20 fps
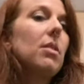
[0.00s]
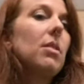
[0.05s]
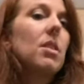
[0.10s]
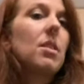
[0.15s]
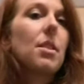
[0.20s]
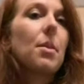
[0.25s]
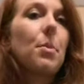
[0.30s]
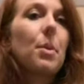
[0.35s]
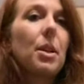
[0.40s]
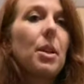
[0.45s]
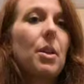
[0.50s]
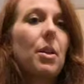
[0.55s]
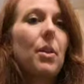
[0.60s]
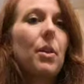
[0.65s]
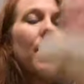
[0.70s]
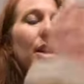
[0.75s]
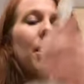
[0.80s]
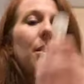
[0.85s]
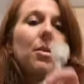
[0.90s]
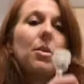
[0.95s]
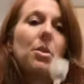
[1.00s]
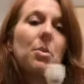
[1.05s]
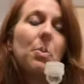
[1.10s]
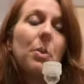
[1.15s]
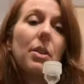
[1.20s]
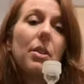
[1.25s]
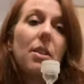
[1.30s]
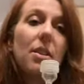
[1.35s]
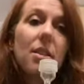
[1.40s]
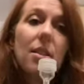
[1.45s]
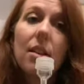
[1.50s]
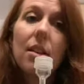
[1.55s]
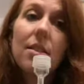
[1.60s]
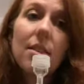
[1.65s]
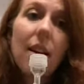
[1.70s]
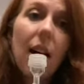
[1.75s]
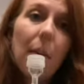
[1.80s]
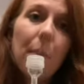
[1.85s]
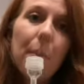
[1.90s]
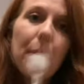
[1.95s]
is I'm gonna go ahead and just put this on
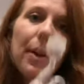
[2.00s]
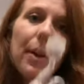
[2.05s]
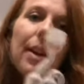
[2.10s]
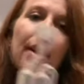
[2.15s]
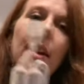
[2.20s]
top,